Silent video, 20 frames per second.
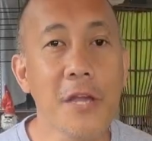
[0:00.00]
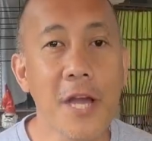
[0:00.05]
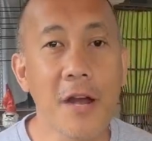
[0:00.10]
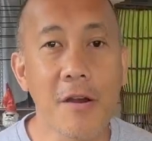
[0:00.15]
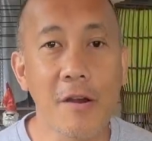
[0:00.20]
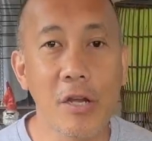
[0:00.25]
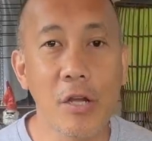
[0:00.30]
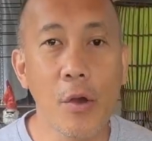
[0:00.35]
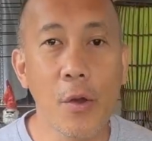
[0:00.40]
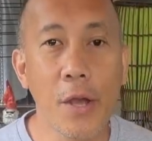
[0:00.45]

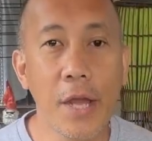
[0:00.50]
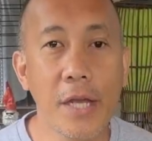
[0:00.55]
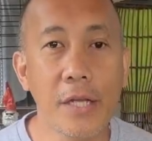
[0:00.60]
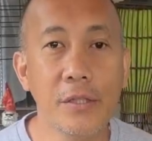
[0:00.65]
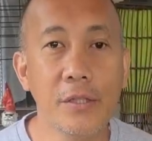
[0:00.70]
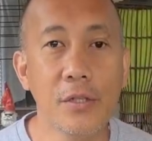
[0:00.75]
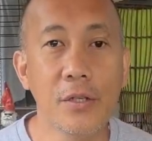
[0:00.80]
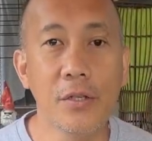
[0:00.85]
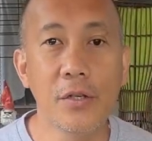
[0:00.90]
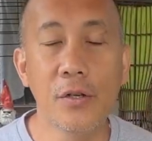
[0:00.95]
are
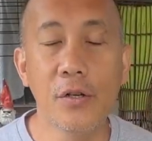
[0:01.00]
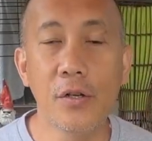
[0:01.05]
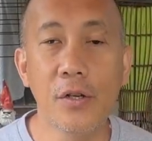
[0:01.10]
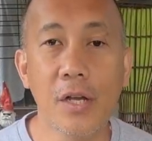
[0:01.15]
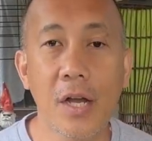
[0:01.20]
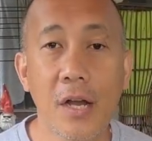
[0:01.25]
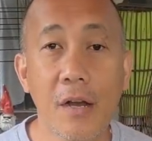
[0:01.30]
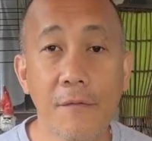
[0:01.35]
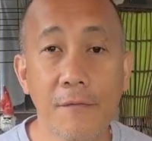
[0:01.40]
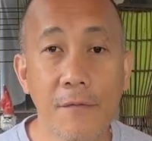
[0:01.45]
going to
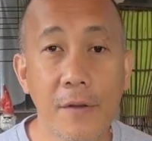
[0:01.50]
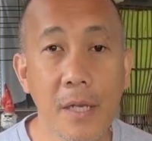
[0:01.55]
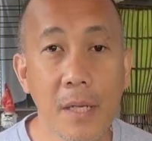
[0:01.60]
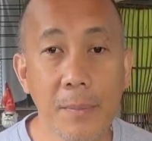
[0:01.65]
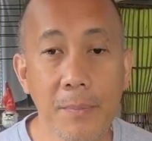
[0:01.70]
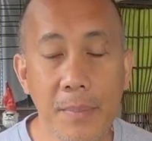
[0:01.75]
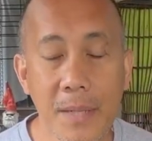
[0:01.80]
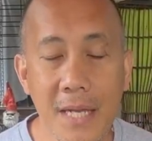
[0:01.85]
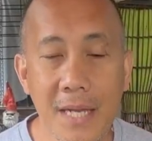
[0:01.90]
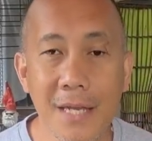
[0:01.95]
cook a
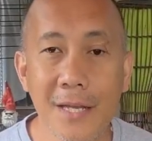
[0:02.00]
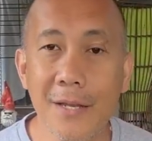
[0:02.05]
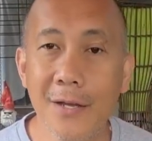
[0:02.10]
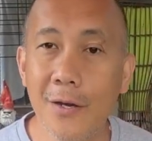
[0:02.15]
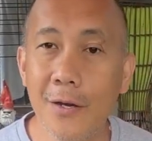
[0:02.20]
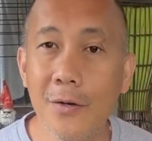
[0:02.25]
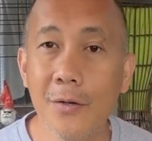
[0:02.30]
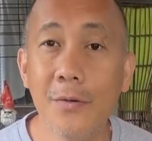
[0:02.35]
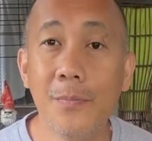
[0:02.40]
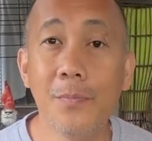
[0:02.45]

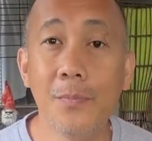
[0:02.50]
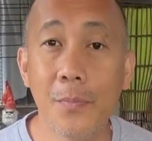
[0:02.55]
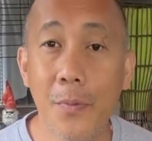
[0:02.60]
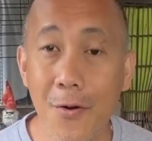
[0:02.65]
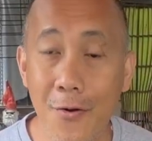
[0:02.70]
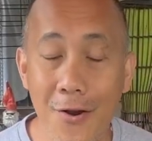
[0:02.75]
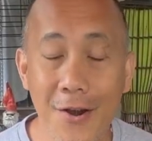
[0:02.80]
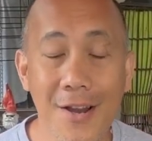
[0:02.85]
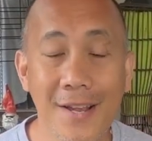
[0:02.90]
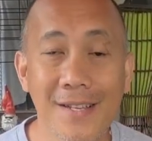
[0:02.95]
Filipino
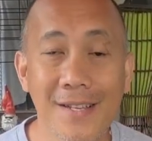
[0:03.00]
pork